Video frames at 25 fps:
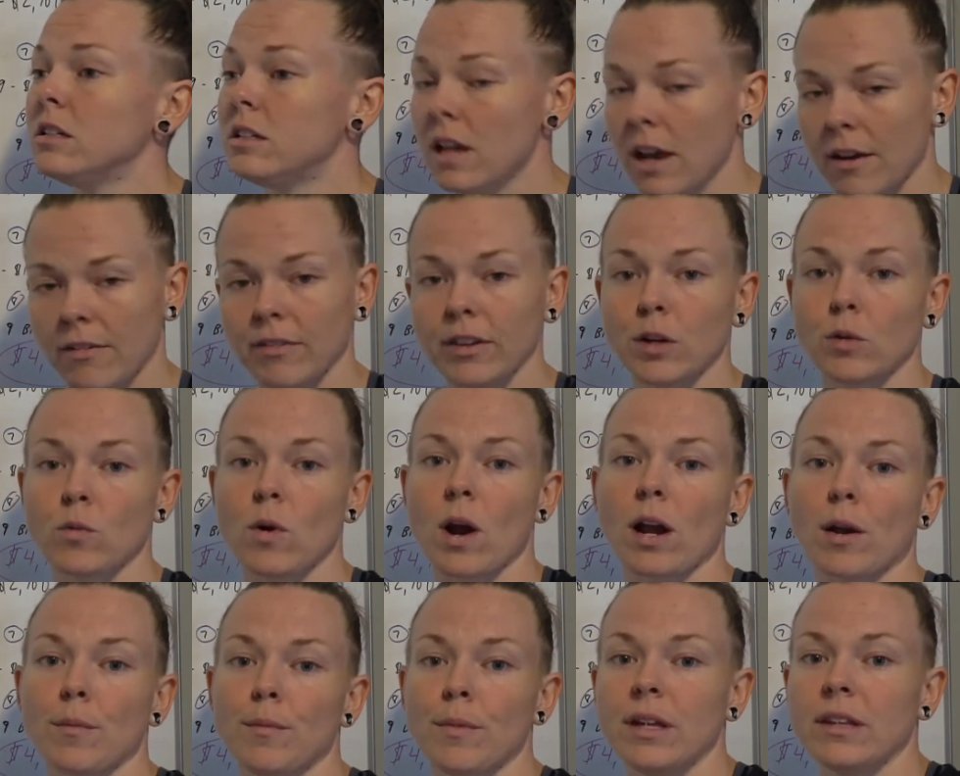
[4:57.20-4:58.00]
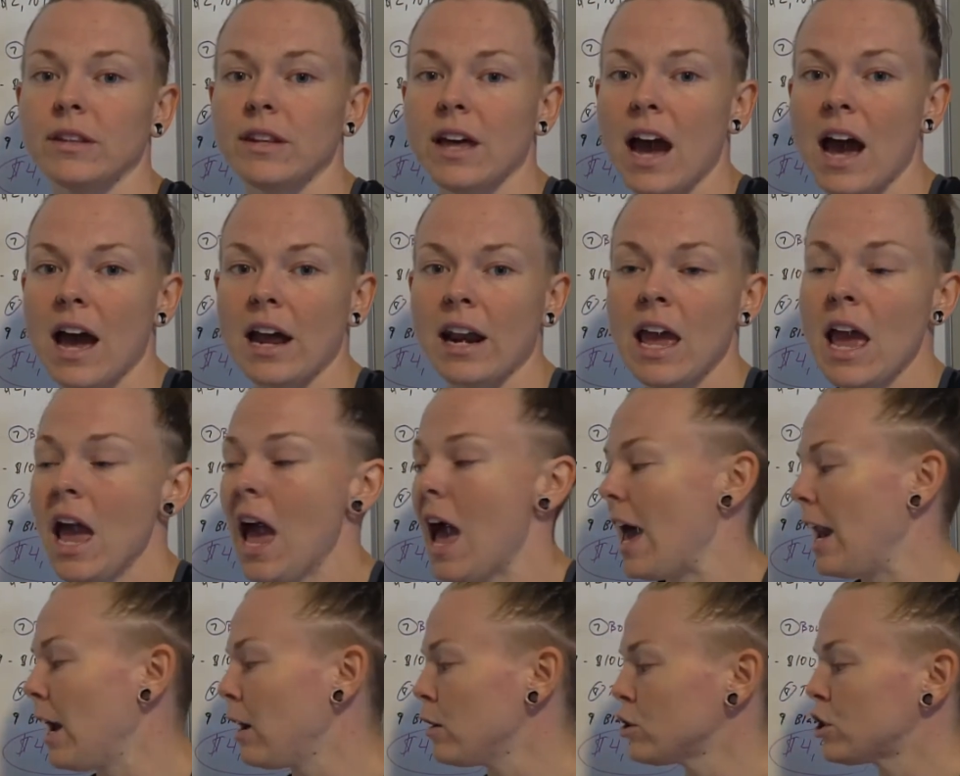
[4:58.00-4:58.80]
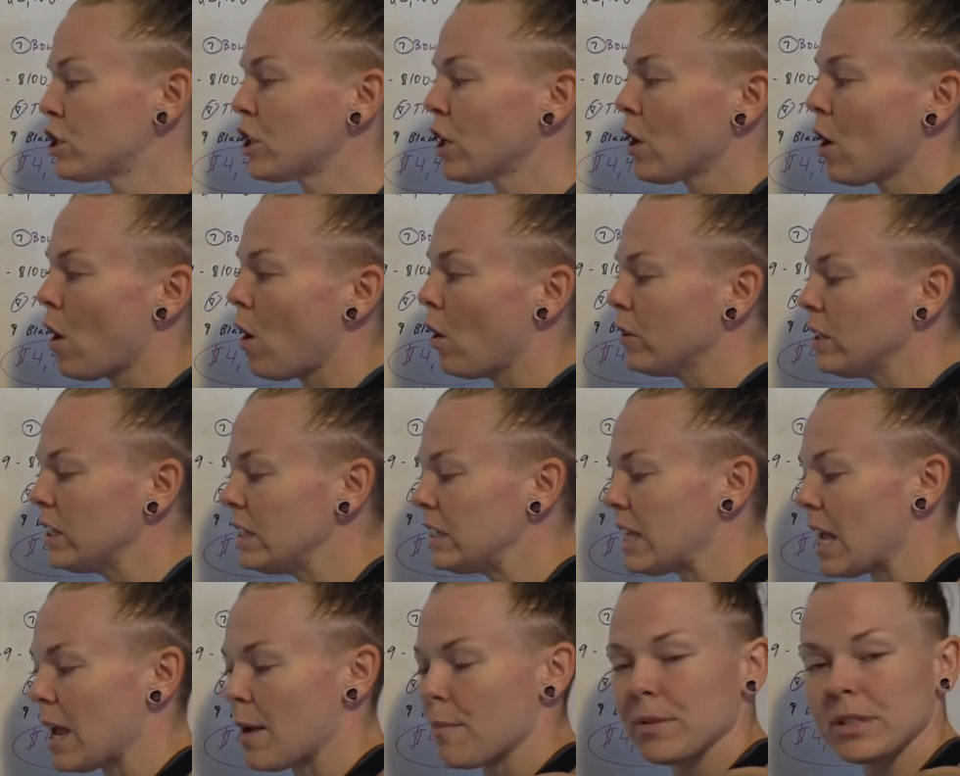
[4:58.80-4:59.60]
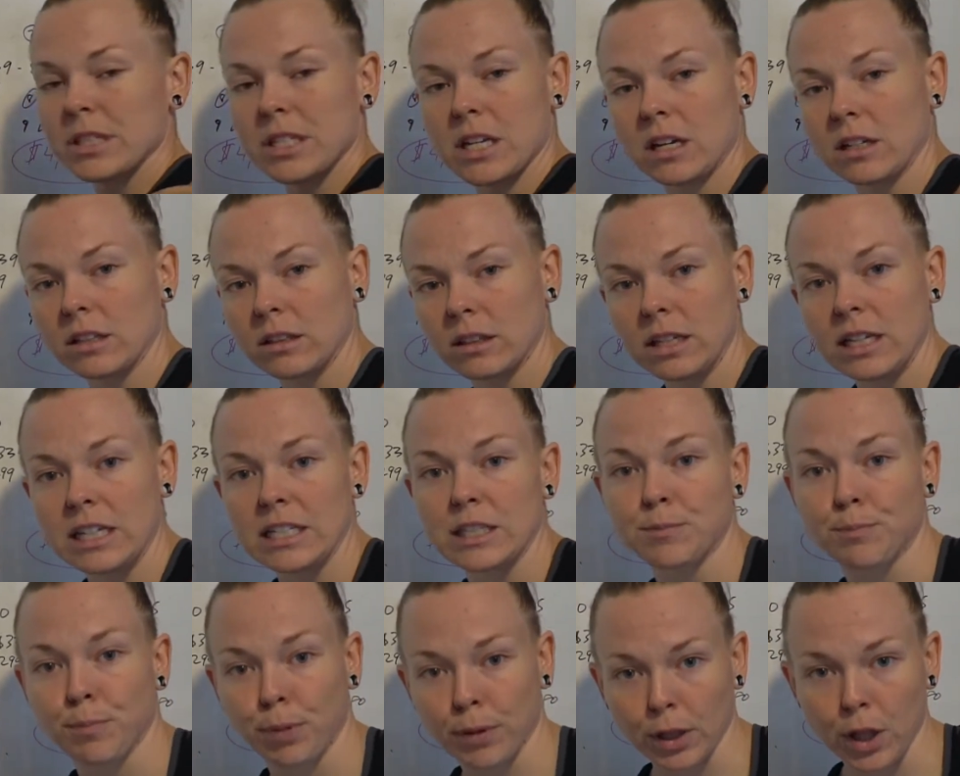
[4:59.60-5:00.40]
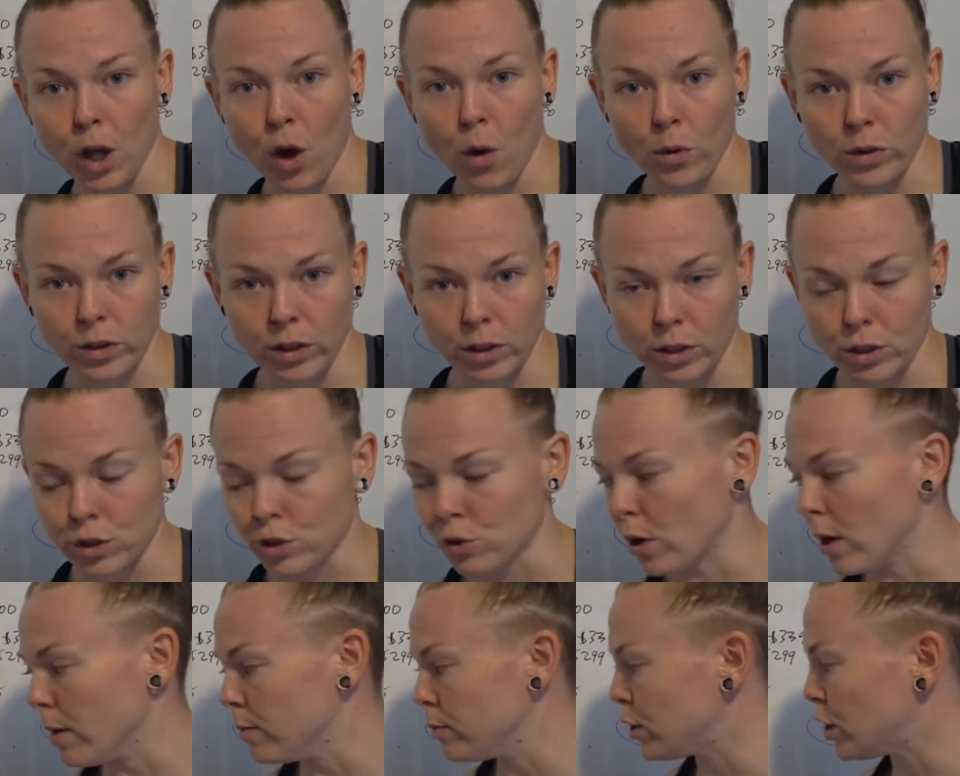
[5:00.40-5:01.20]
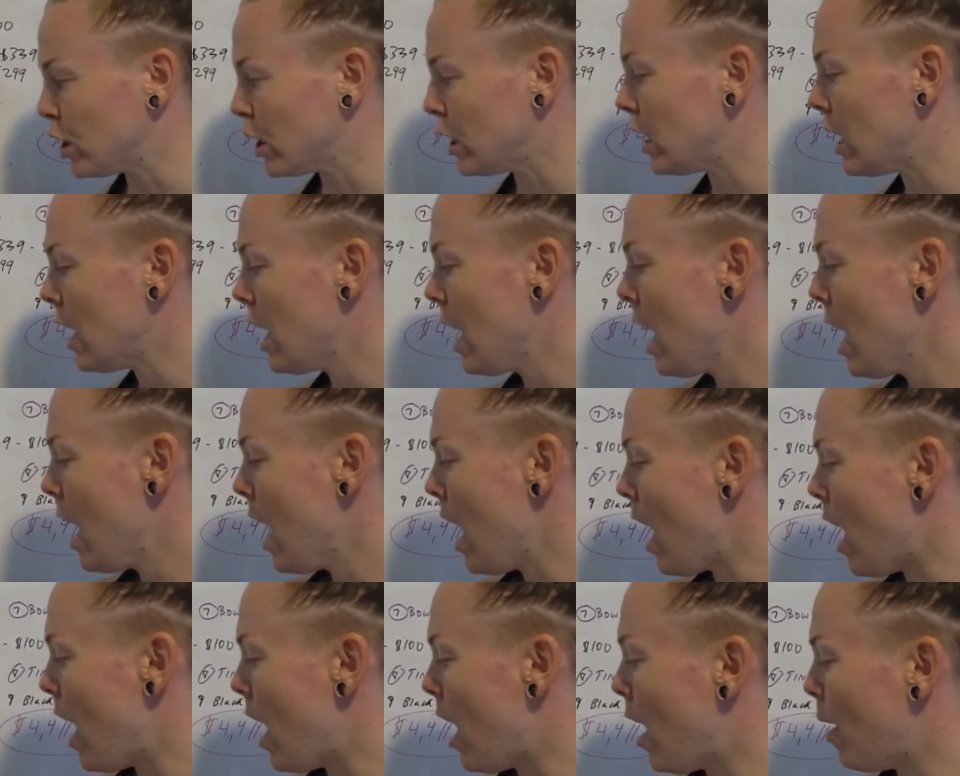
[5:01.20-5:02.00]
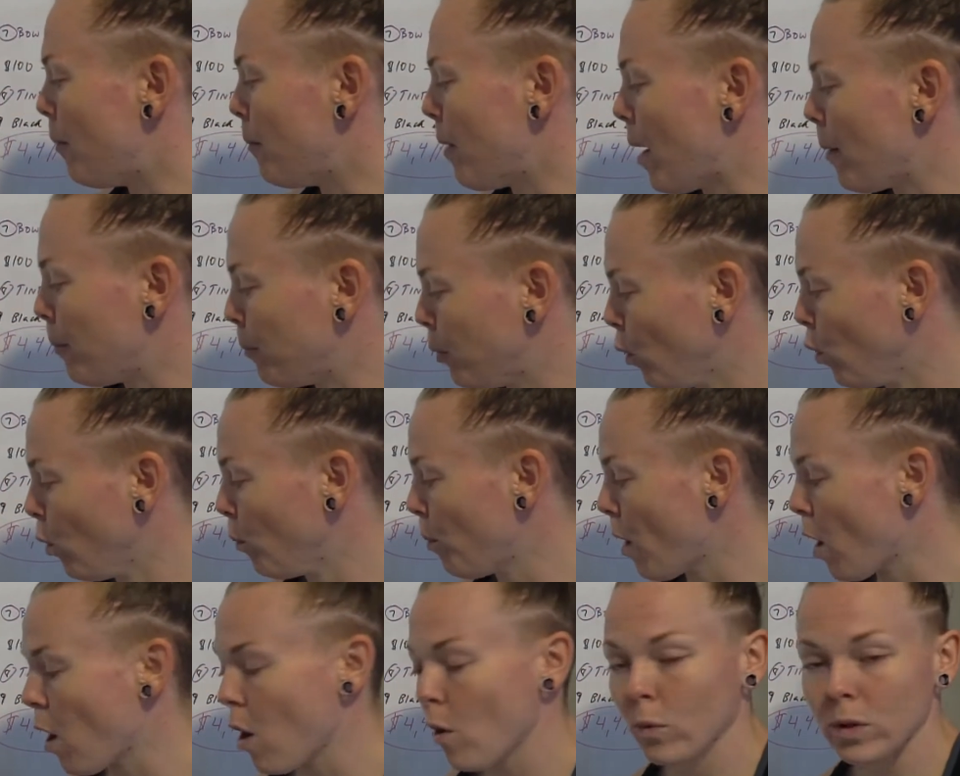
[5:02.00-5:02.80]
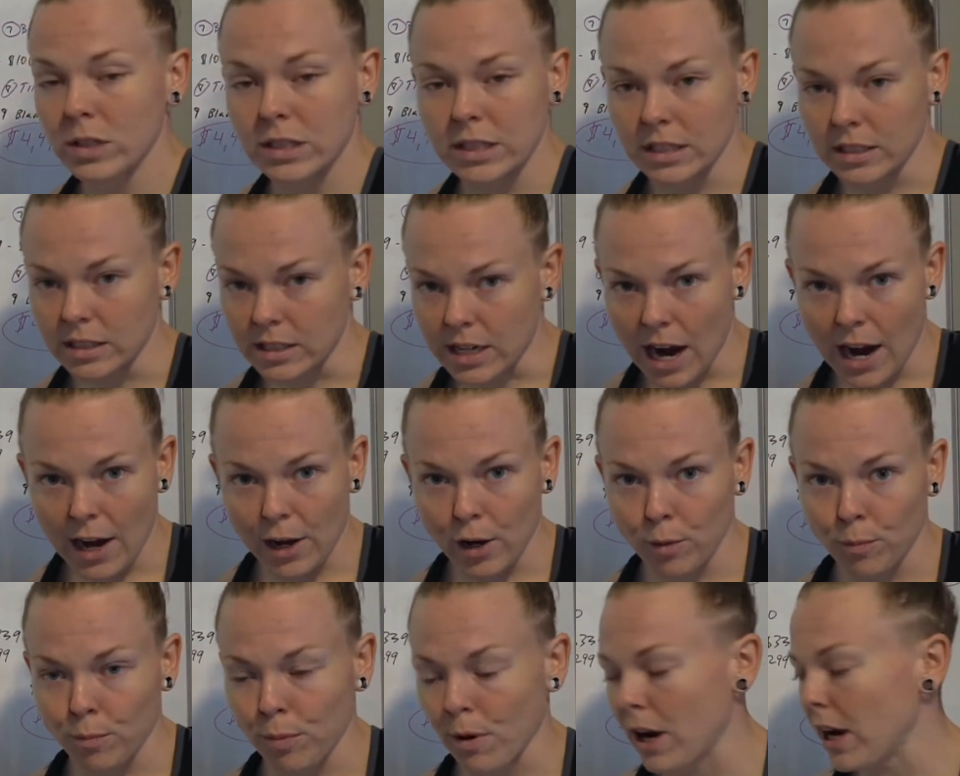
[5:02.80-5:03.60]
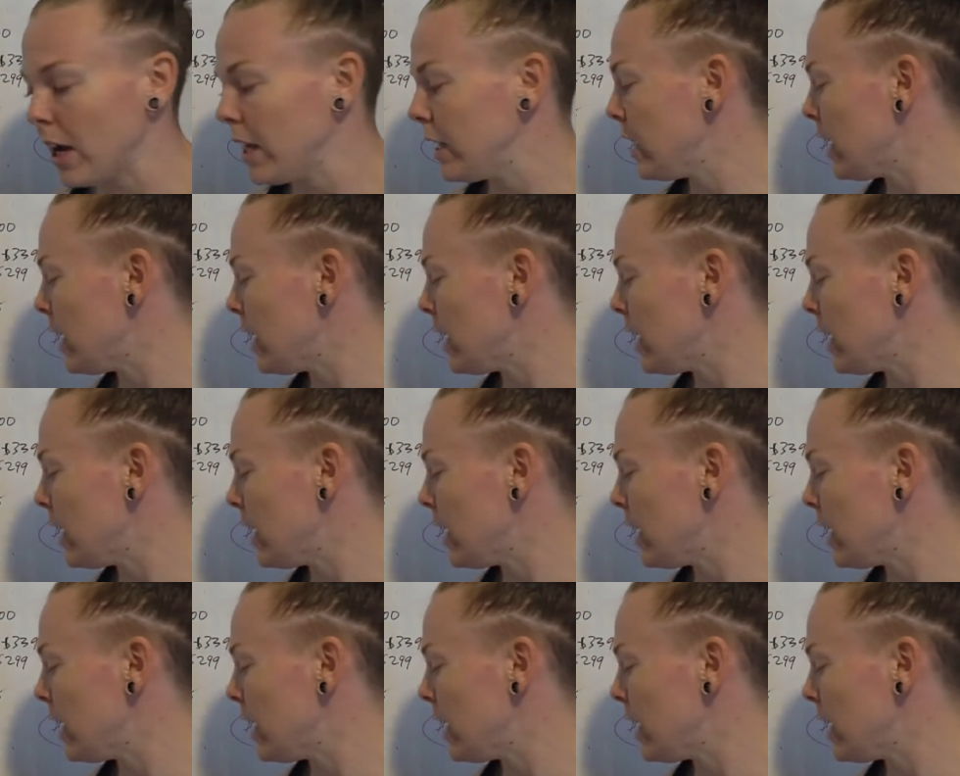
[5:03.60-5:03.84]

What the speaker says: Definitely recommend that. And I'll share all these Amazon links below in the description. My bull bar was the Tyger brand